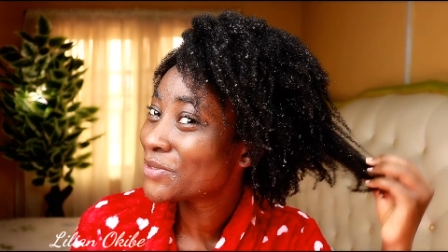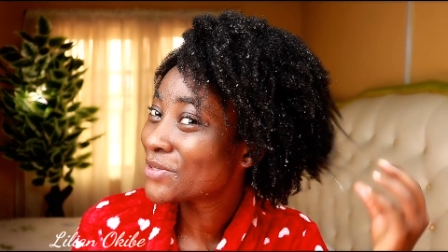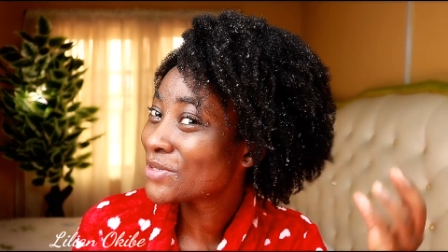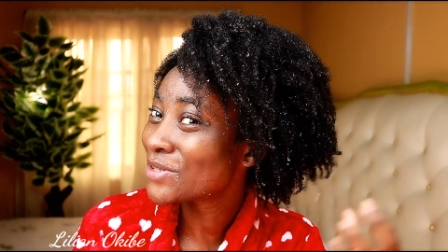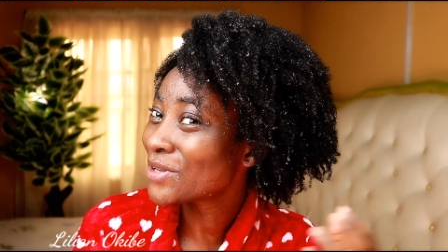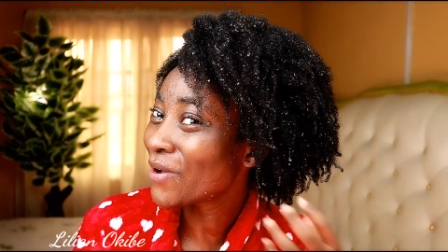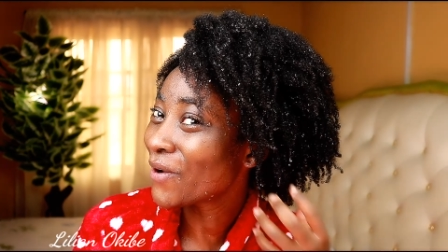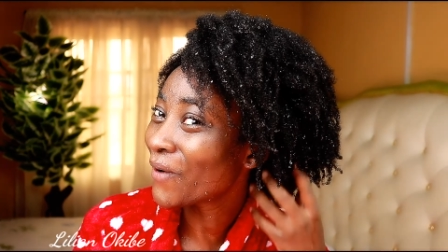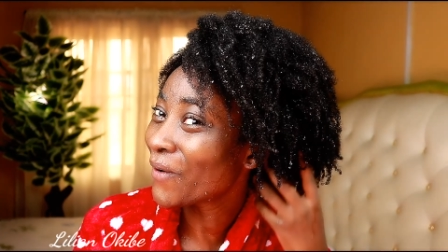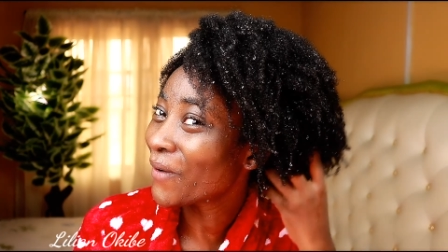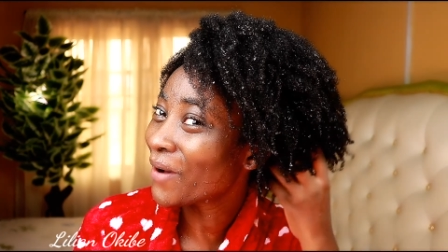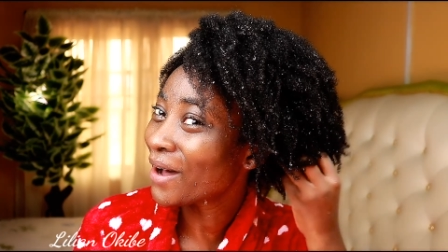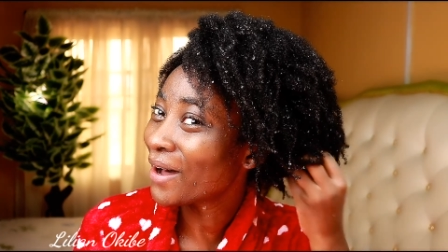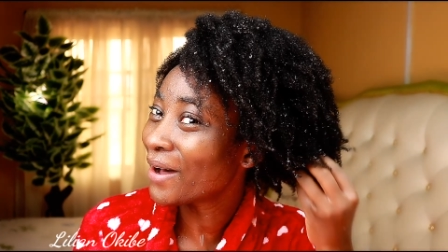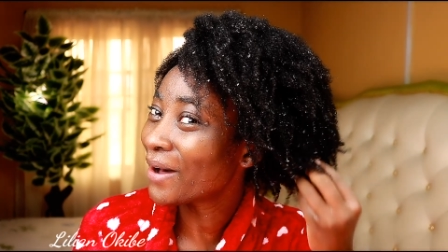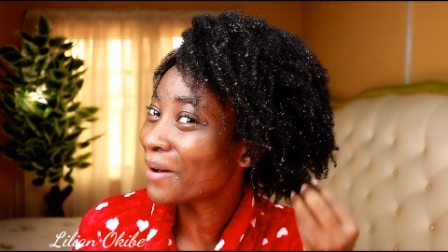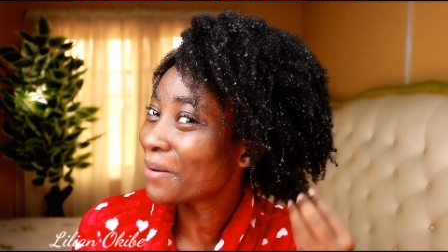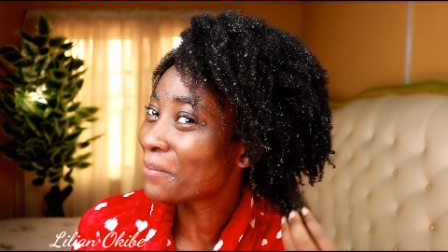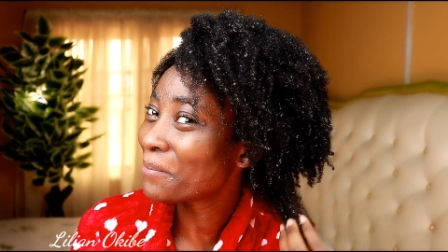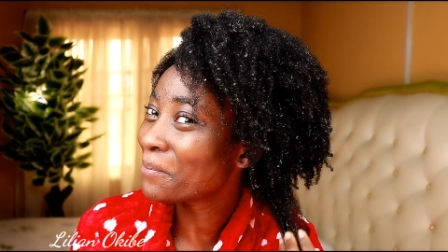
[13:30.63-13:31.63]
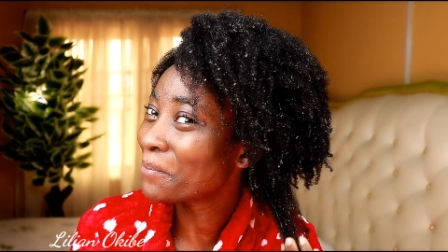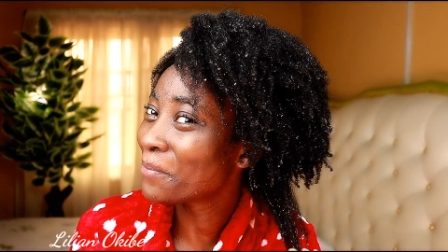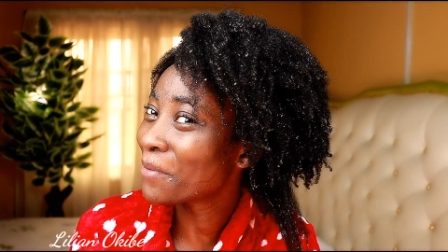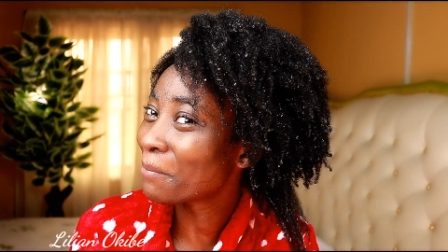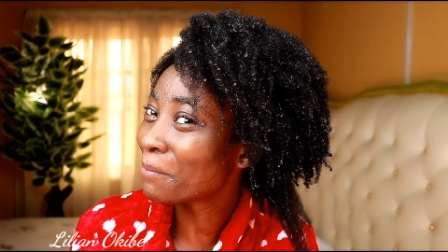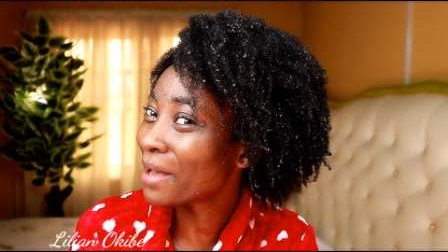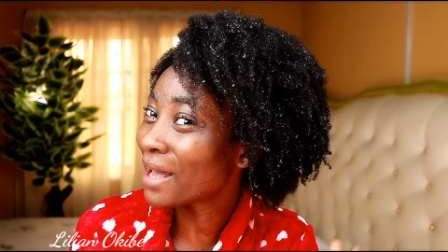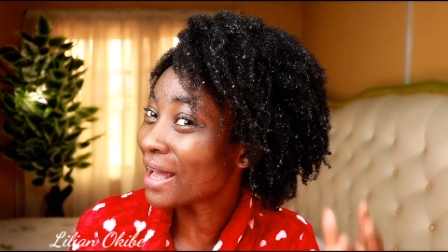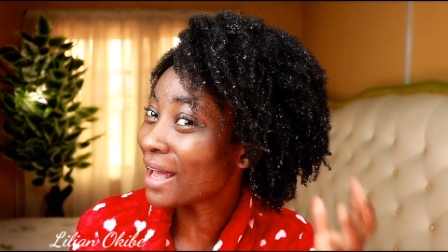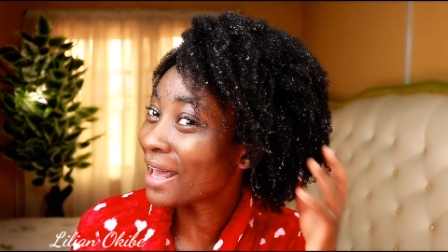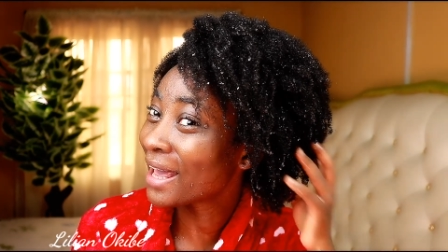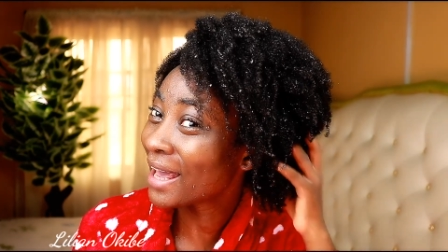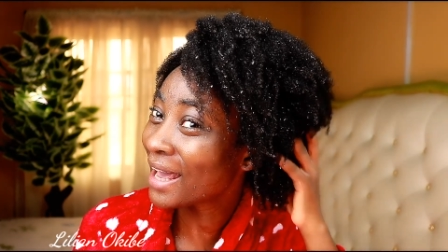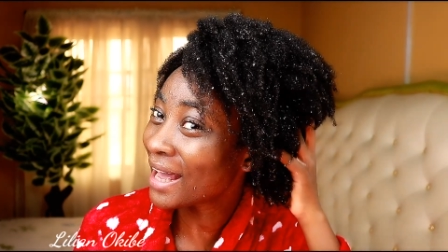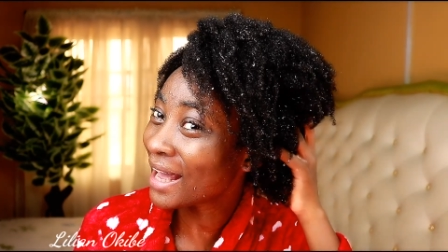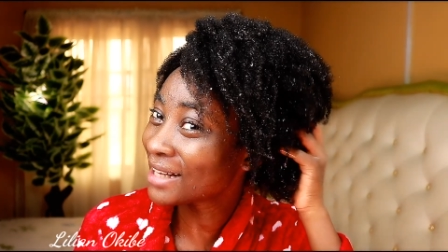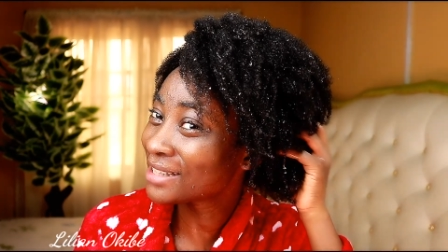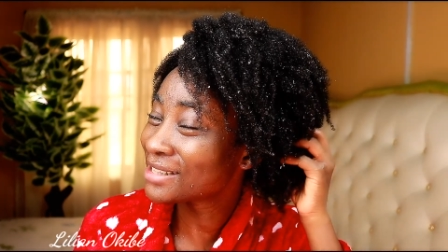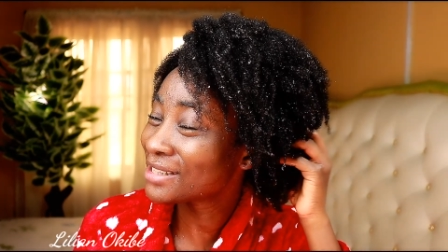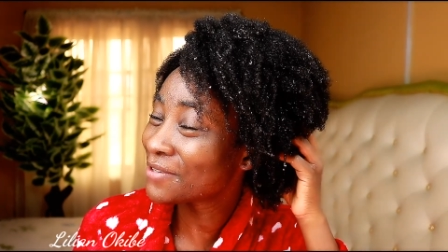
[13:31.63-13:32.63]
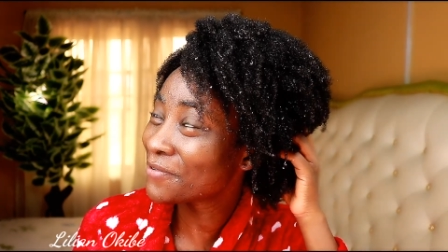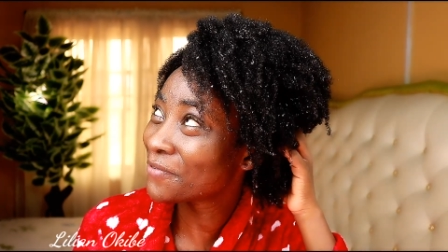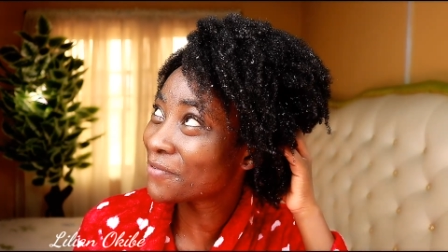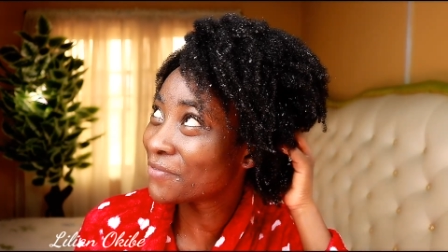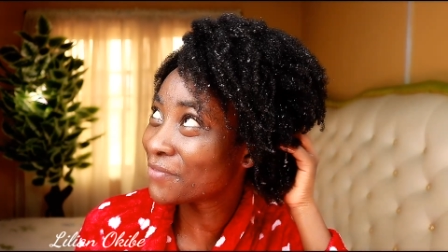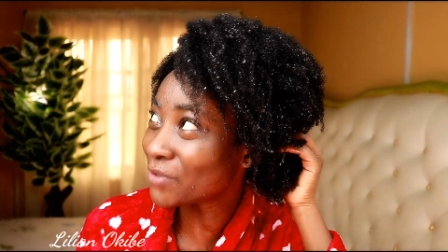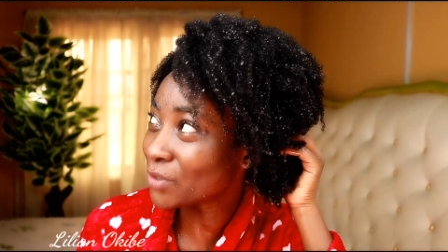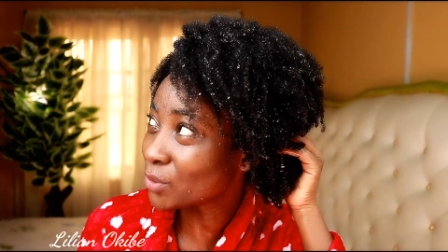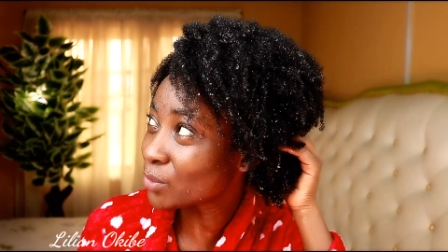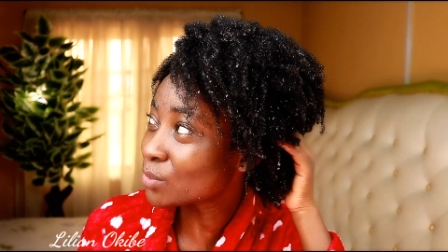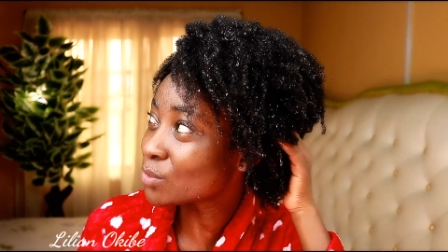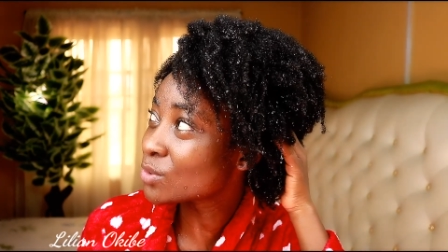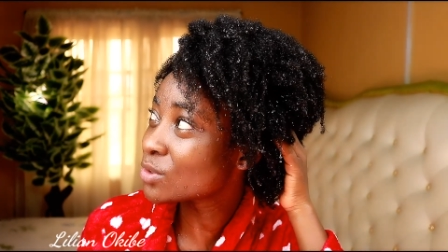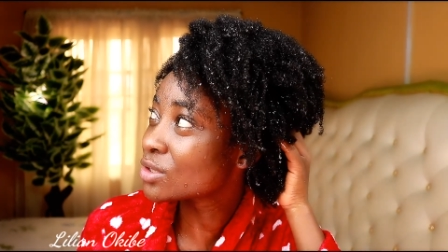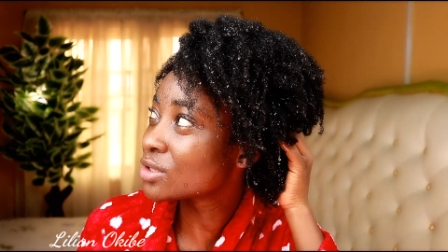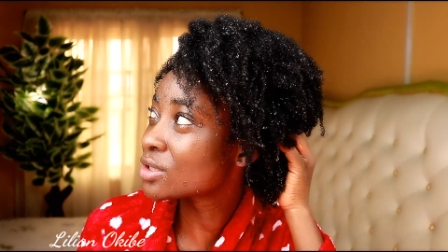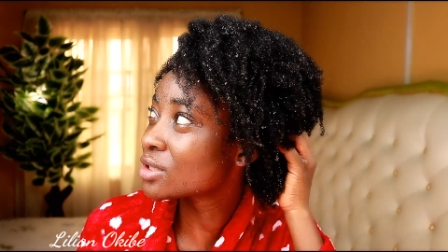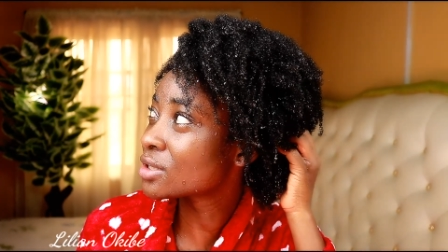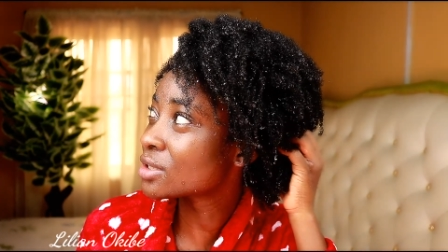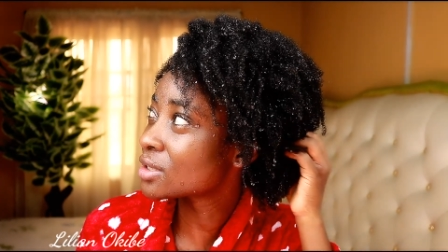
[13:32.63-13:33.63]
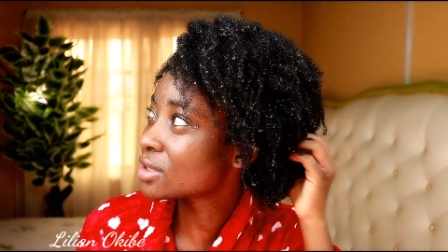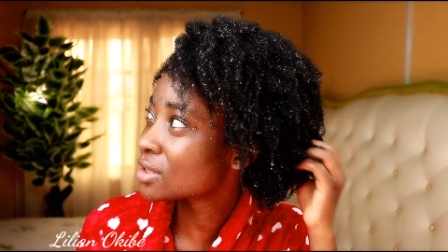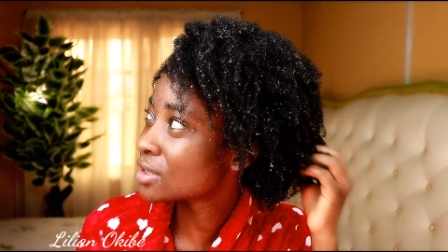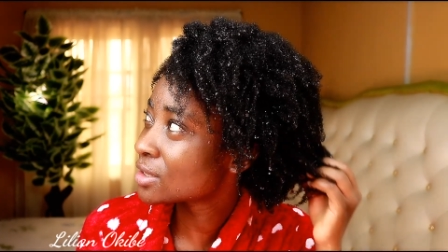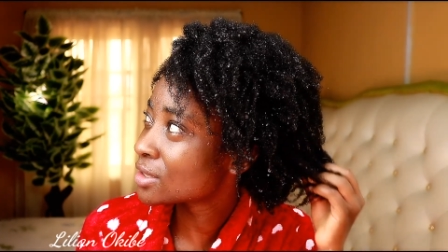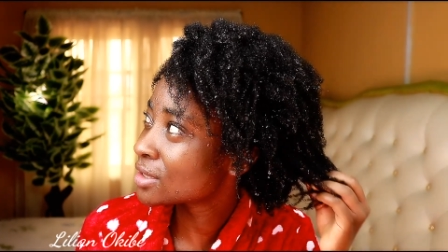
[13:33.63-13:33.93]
So but my hair actually feels